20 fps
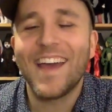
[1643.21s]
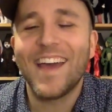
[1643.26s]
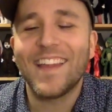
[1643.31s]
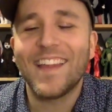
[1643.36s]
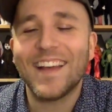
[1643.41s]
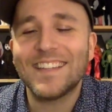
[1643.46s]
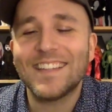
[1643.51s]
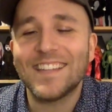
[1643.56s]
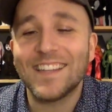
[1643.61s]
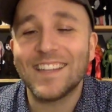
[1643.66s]

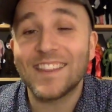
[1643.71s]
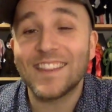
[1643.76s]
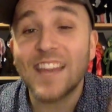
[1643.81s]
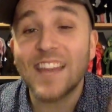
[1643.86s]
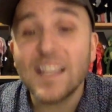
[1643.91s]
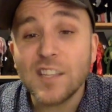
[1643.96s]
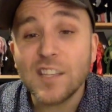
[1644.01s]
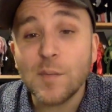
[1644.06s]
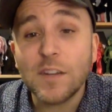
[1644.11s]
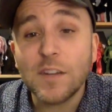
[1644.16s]
That's it.
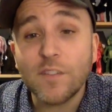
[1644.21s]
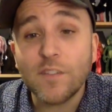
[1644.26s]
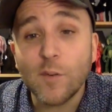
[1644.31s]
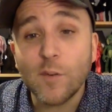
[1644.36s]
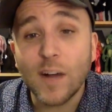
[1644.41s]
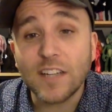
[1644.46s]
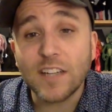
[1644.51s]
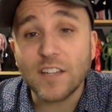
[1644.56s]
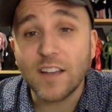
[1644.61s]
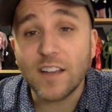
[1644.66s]
Thanks so much for
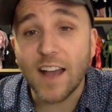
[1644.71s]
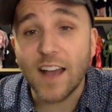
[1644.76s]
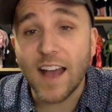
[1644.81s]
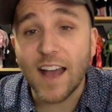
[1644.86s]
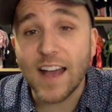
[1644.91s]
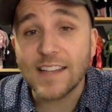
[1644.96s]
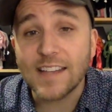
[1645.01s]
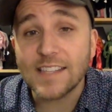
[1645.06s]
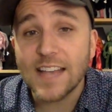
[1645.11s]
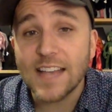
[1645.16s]
watching,
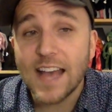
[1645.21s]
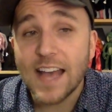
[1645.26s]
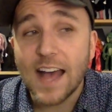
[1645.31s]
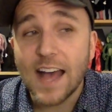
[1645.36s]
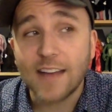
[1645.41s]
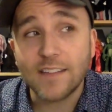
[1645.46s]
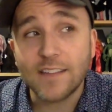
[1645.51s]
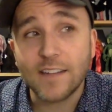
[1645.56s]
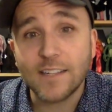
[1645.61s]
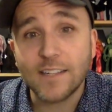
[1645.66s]
guys.
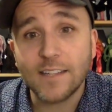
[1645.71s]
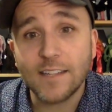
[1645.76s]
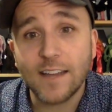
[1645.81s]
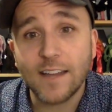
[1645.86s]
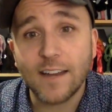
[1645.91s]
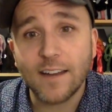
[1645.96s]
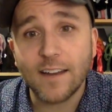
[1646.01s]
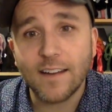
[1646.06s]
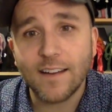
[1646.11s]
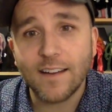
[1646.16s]
I'll talk to you
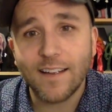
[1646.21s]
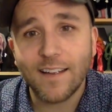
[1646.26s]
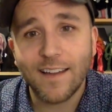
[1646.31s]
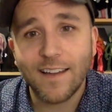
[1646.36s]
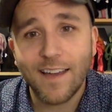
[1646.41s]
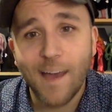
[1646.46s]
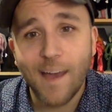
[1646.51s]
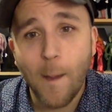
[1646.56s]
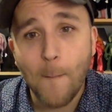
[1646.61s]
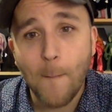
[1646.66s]
later.
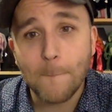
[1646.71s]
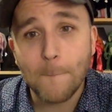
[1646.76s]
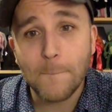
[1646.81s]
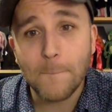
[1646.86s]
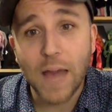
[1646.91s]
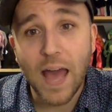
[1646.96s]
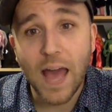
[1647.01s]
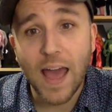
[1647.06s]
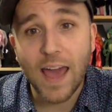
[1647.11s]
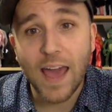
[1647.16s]

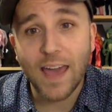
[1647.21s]
Bye.